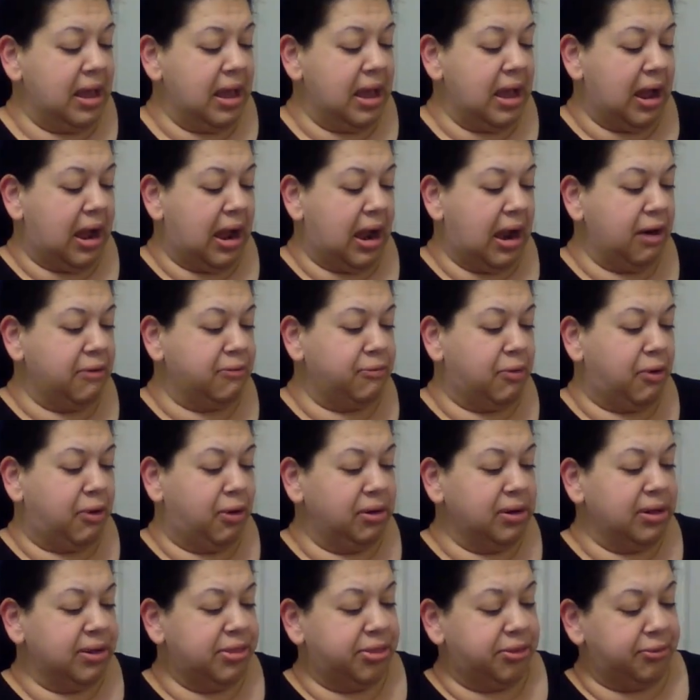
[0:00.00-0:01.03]
a
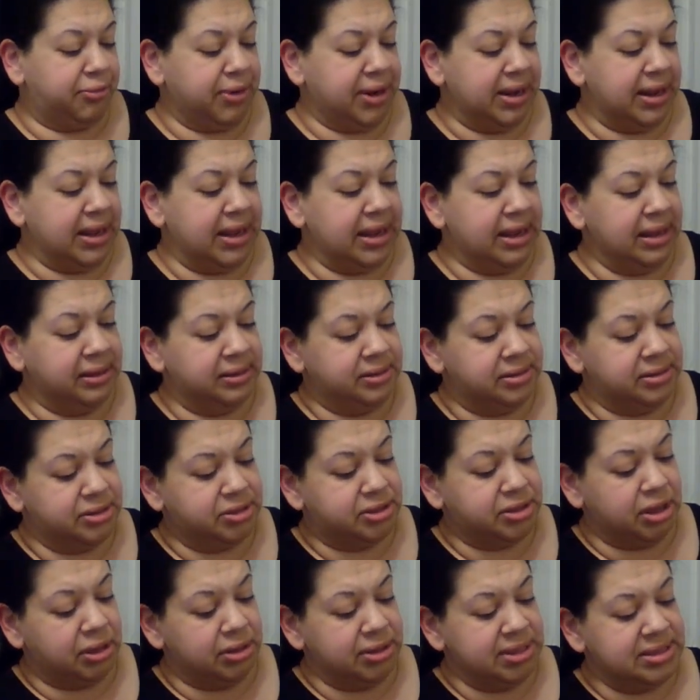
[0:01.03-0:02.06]
3. So let's say
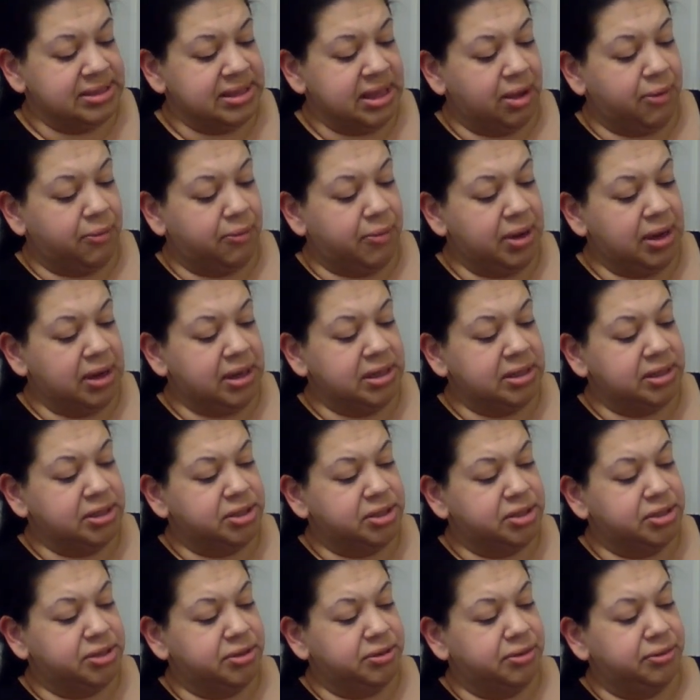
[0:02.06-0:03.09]
1, 2,
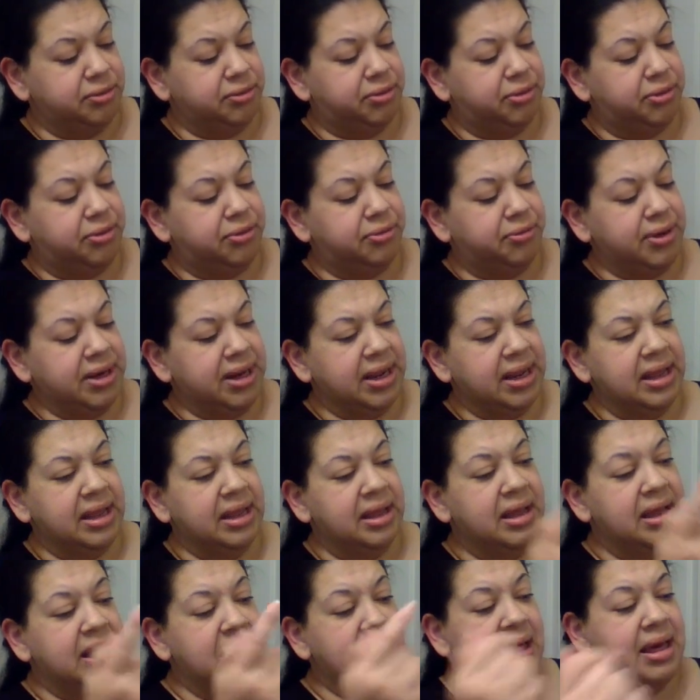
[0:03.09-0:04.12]
3.
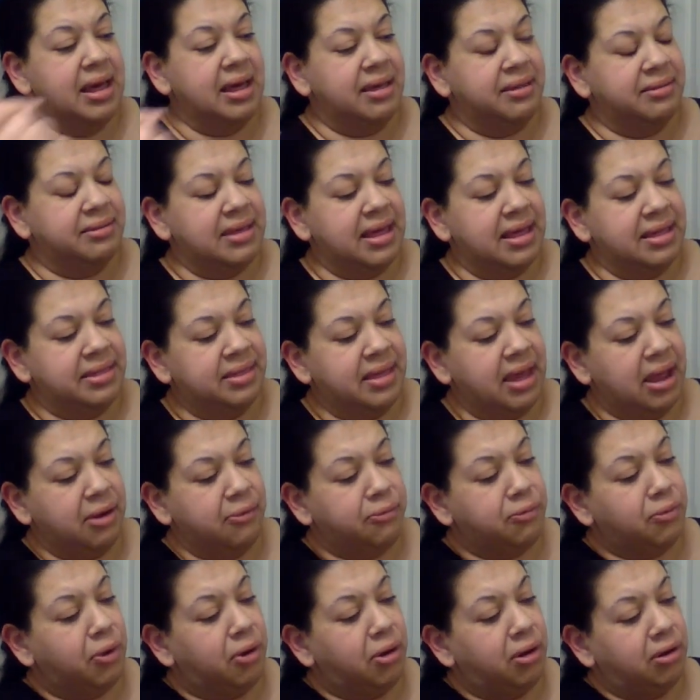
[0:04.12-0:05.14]
Then they roll. Let's
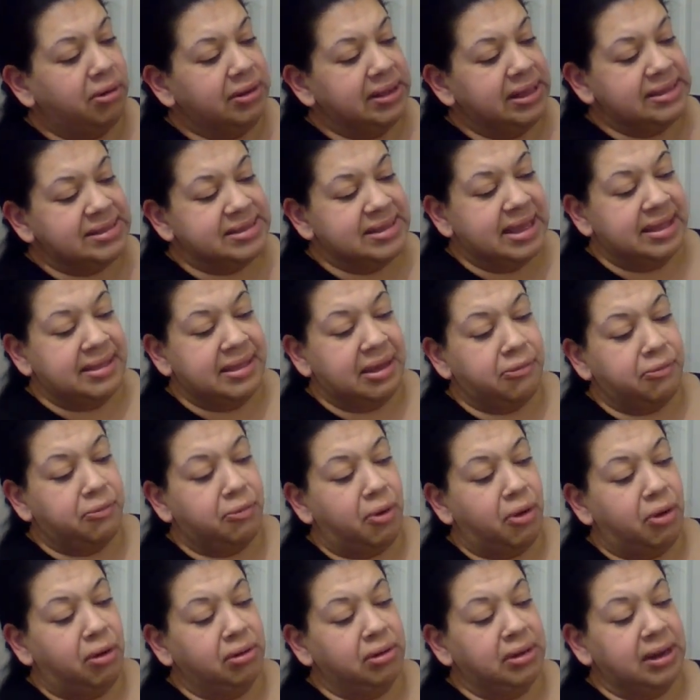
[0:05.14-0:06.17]
say they roll a
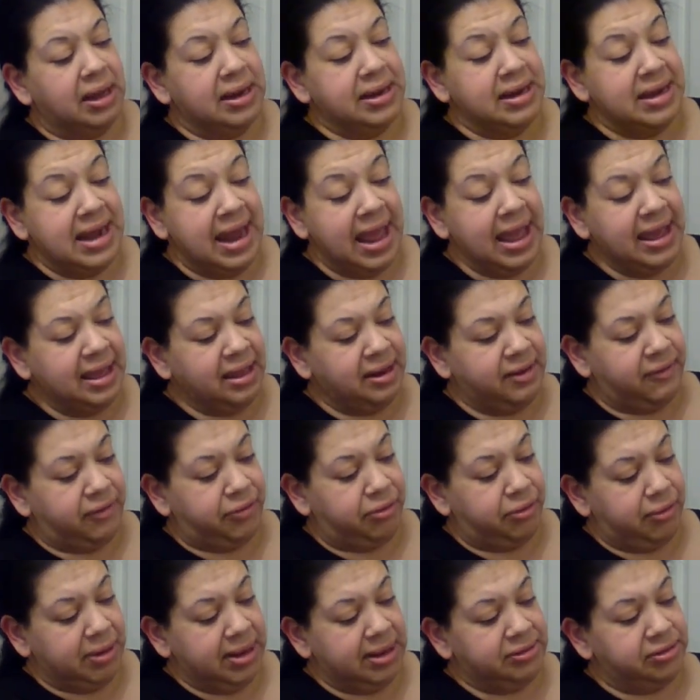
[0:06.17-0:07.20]
-3. So they go
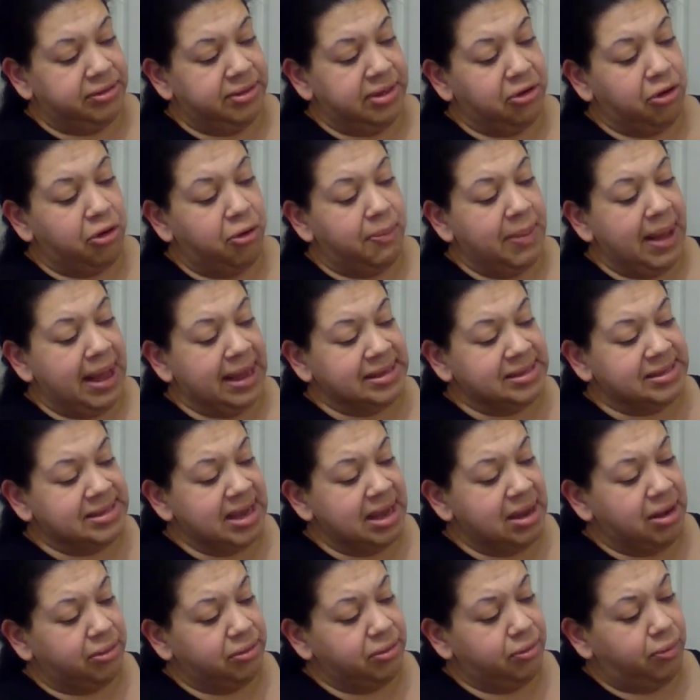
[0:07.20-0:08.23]
back down.
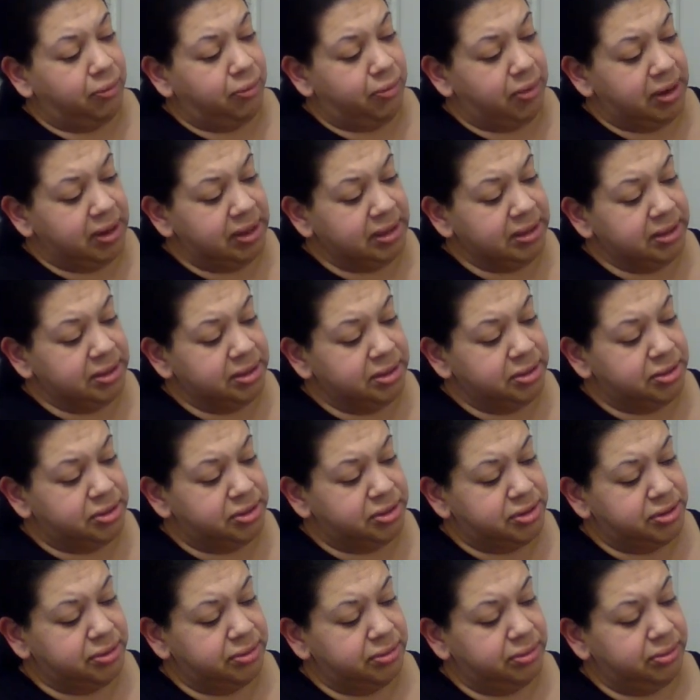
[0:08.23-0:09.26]
1, 2,
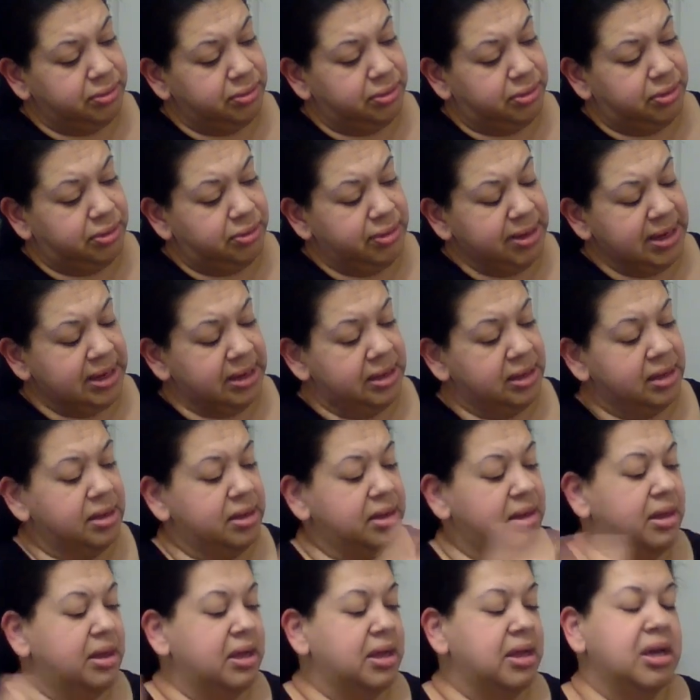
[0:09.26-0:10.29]
3.
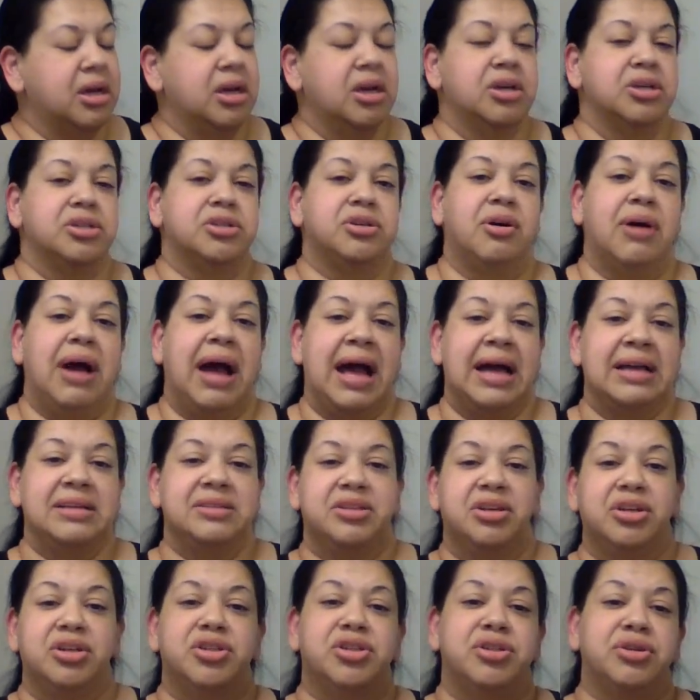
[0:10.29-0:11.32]
So as they're doing
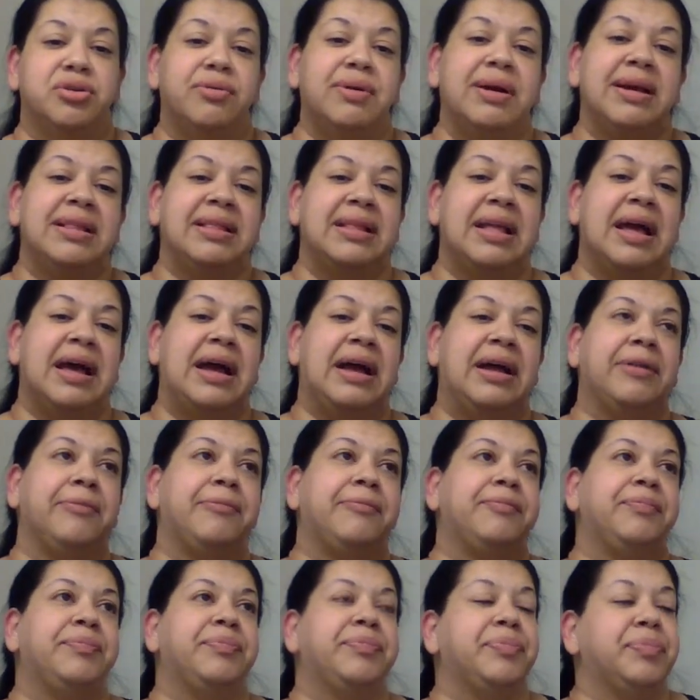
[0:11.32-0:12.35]
that,
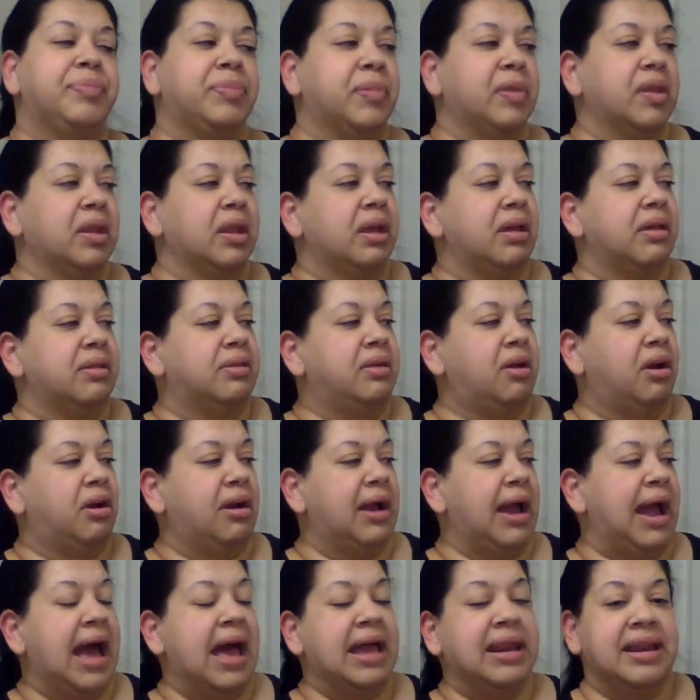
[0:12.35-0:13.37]
they're adding
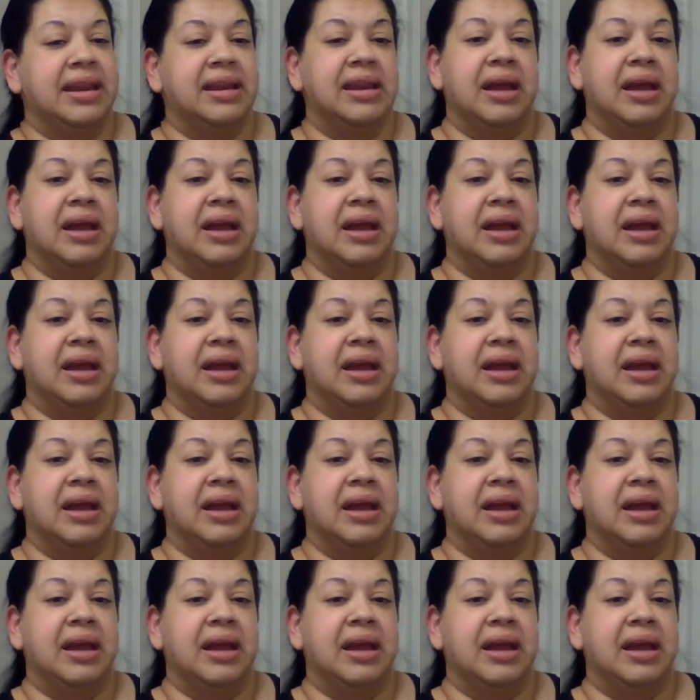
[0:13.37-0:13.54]
up,